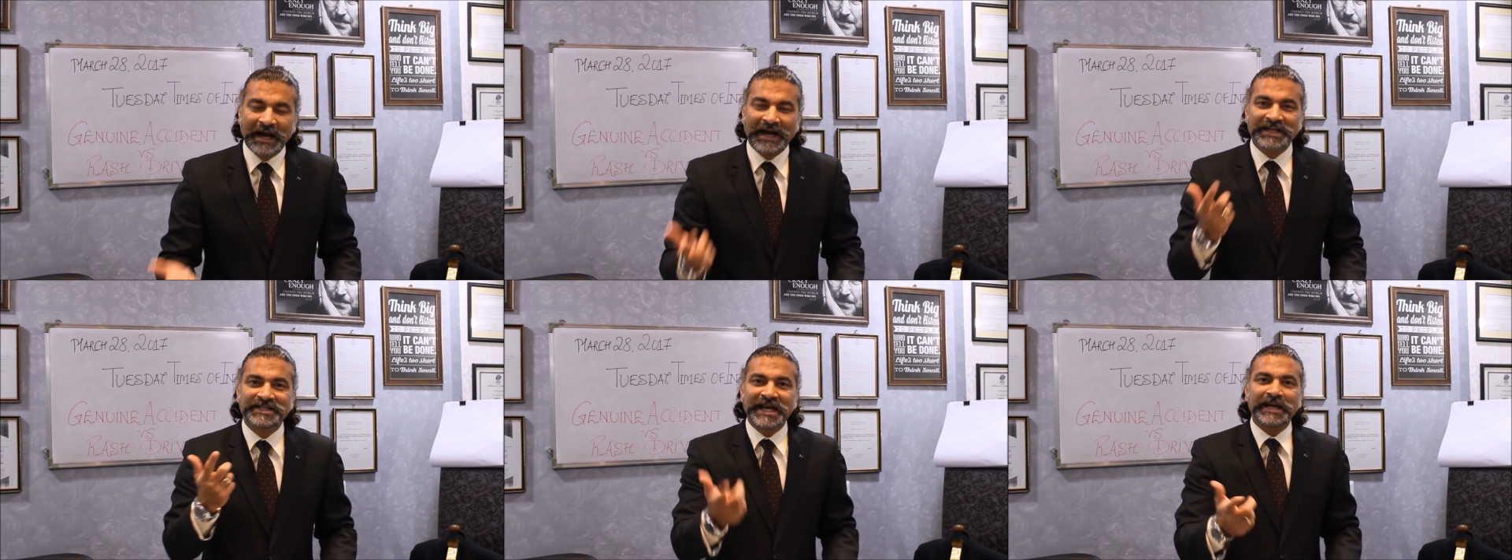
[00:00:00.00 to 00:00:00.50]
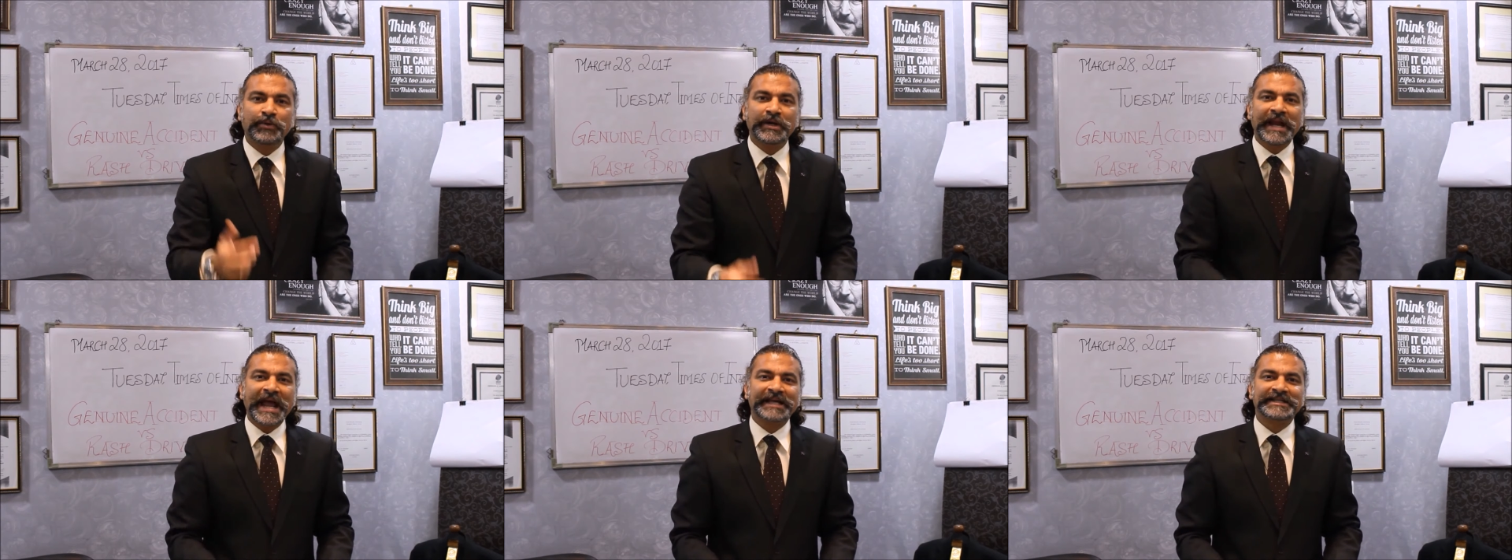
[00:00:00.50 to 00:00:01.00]
A
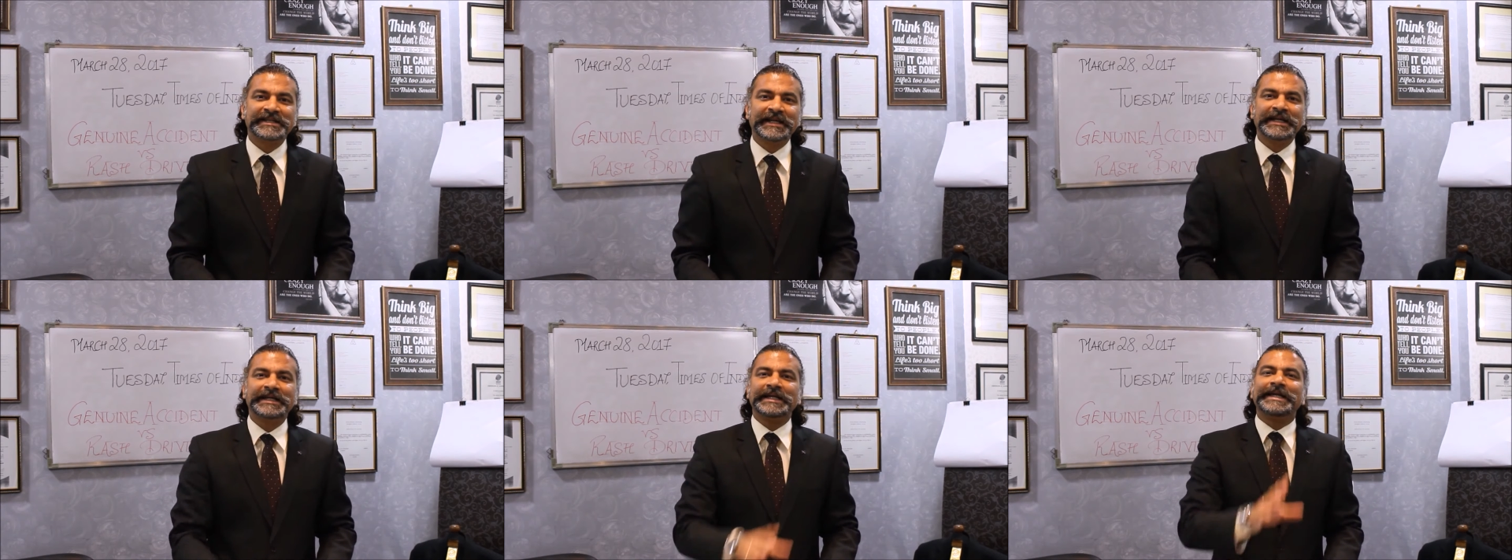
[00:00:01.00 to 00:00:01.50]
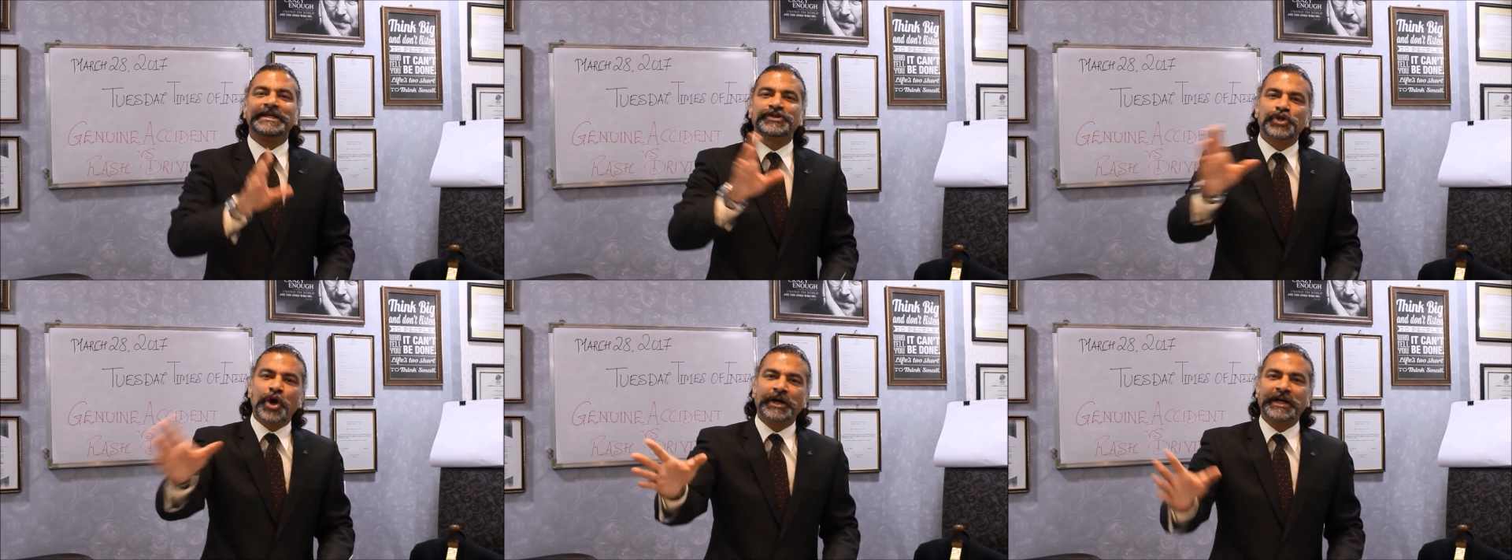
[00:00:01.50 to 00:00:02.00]
genuine accident is
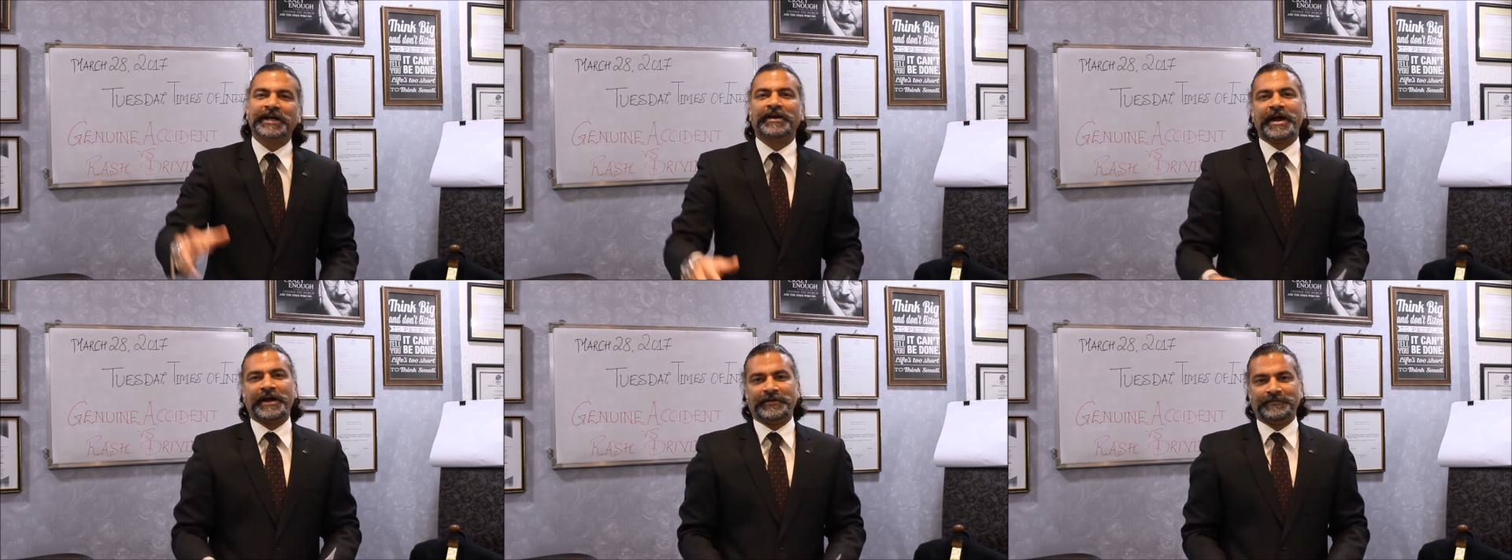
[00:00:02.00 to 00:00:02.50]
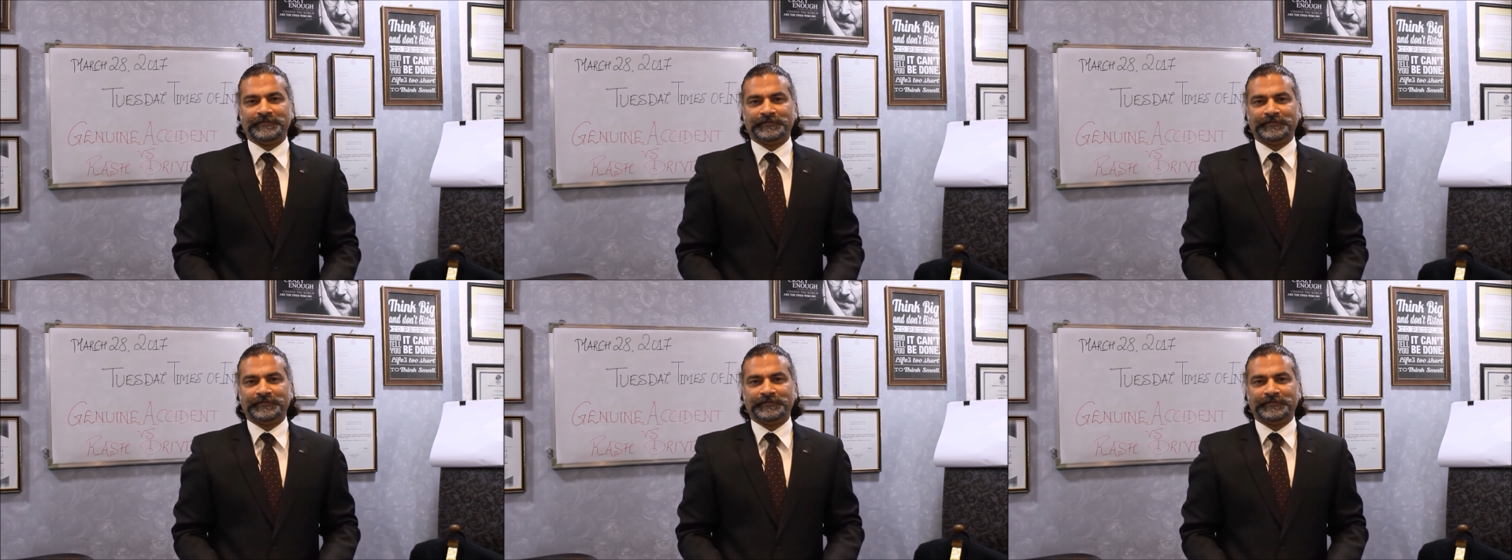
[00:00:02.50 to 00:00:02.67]
not a crime.